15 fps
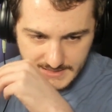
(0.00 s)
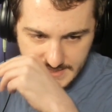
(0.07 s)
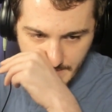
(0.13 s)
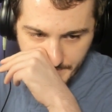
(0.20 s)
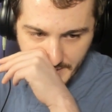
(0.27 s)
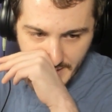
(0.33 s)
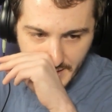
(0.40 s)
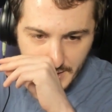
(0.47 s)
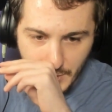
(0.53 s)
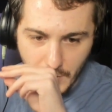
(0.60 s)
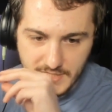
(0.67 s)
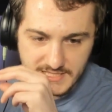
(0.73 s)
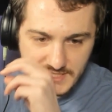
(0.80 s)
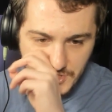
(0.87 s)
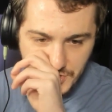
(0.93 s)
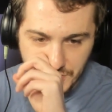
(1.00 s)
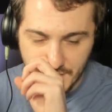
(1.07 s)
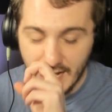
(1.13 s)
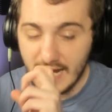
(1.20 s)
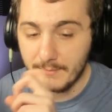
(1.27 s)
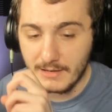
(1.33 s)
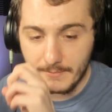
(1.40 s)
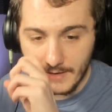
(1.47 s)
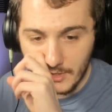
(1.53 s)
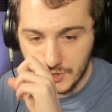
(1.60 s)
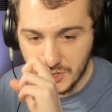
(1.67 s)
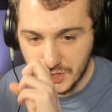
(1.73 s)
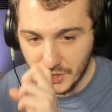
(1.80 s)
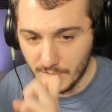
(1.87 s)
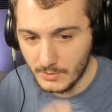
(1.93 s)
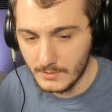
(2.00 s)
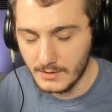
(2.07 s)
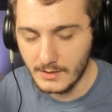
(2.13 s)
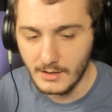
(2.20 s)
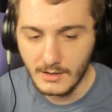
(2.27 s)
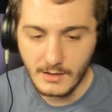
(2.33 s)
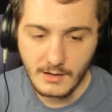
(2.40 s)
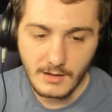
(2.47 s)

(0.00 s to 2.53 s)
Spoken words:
It's something that annoys the shit out of me about Shu.